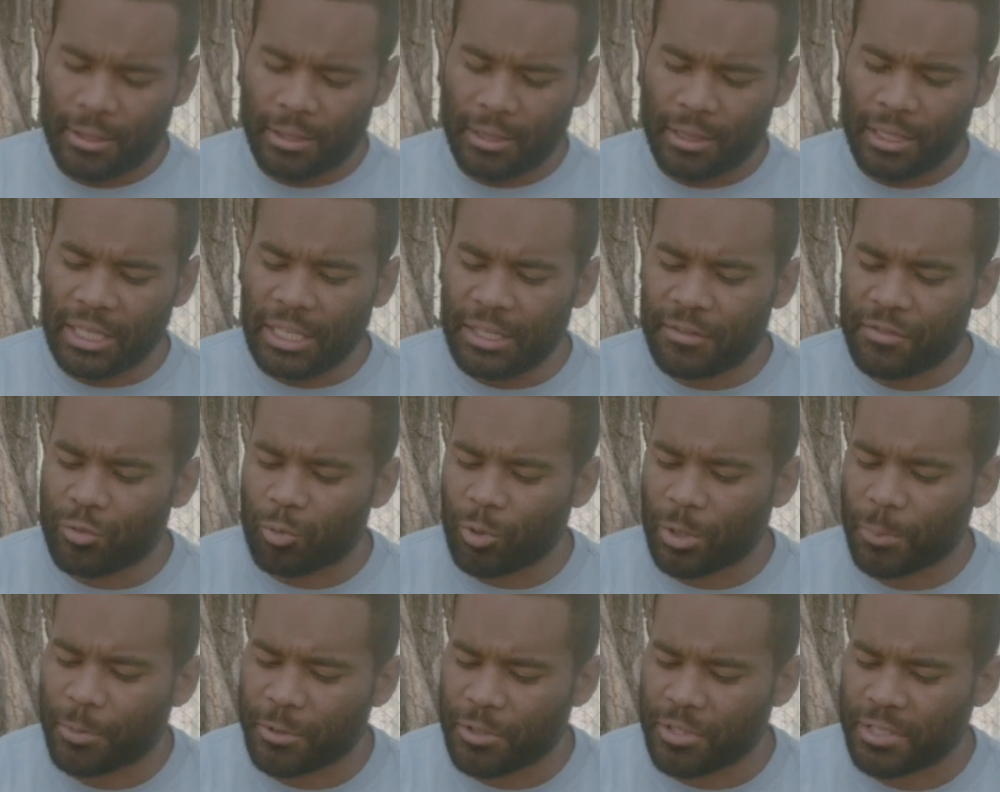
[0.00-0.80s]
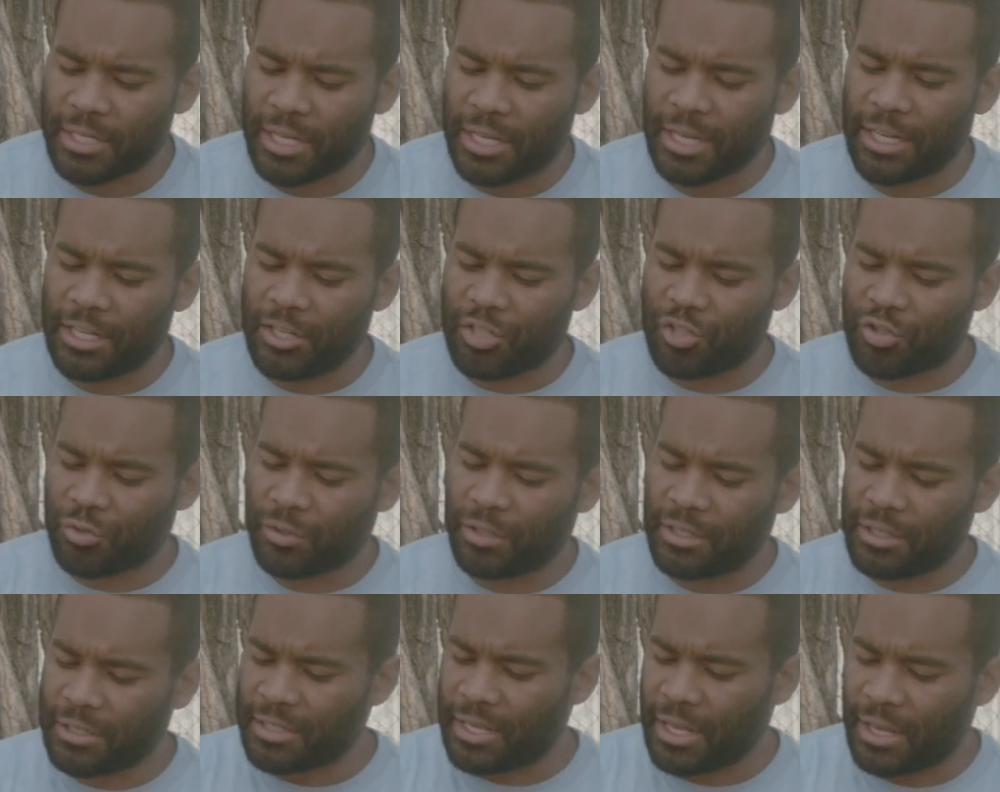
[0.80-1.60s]
Leaves represent a
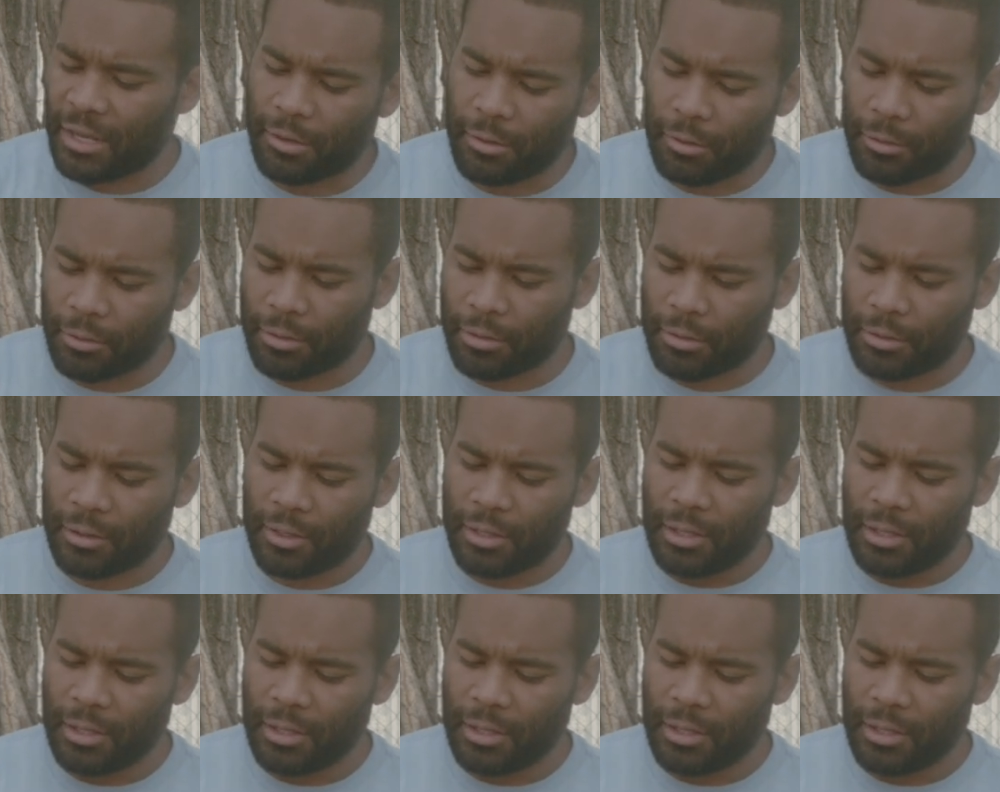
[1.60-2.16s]
tree's health.